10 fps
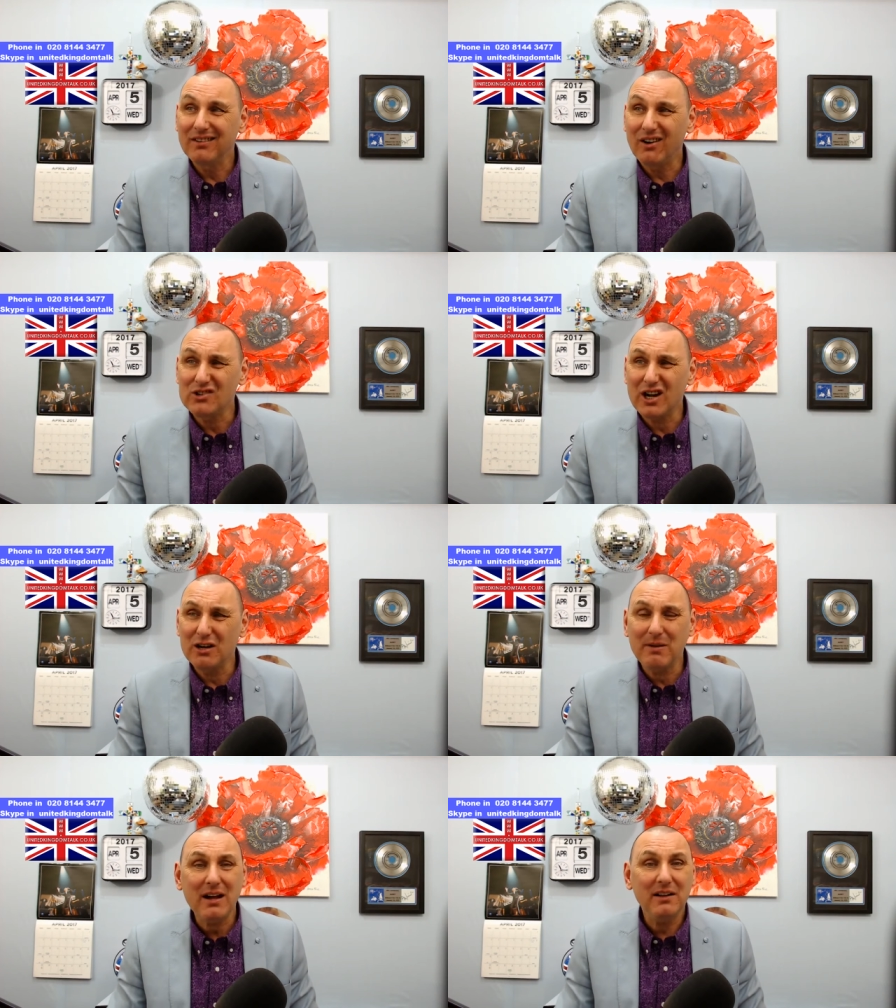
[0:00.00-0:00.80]

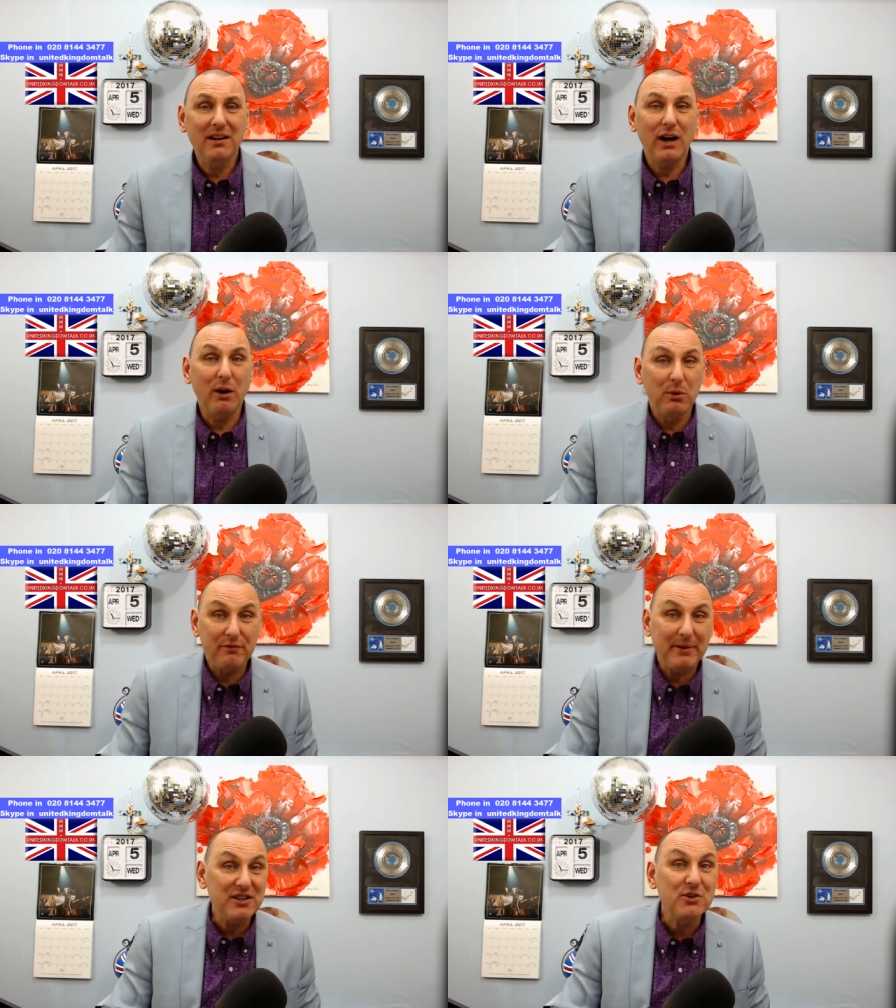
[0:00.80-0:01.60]
October. I will
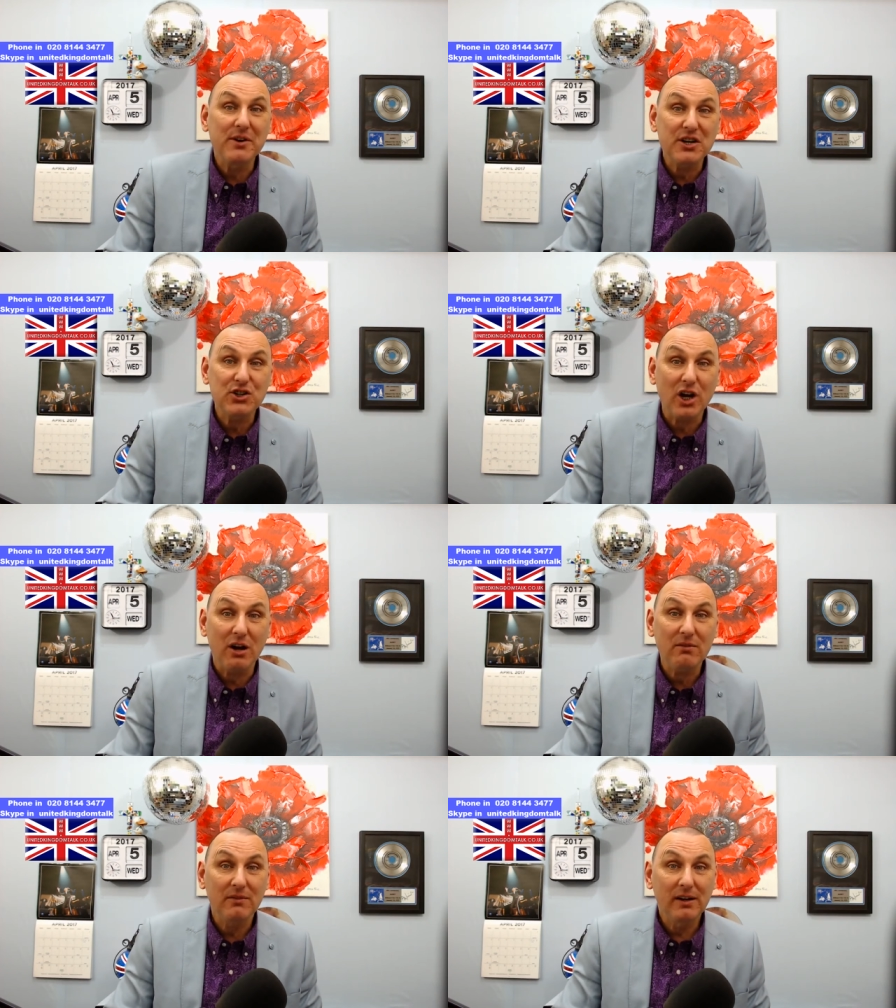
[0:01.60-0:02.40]
have been doing the show.